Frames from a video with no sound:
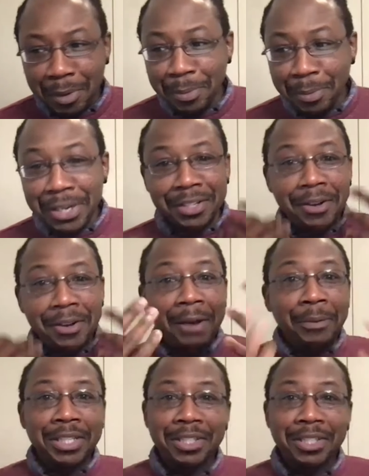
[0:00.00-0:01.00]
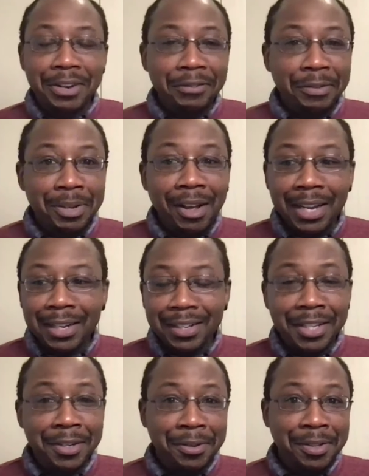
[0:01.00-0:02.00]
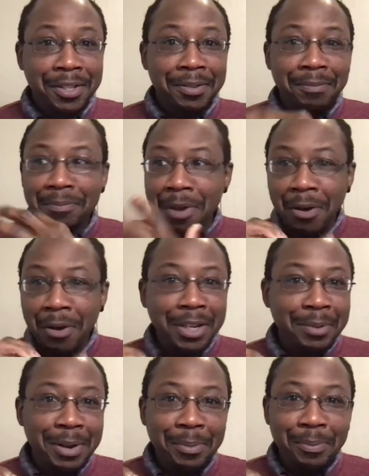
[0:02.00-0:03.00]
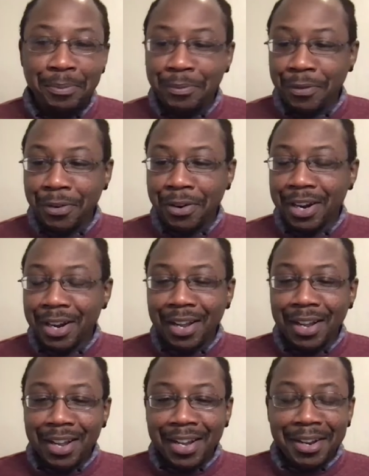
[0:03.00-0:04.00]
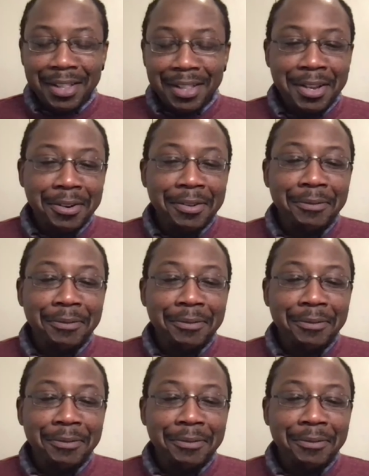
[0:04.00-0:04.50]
But you saw I went straight from talking to you to holding my for you're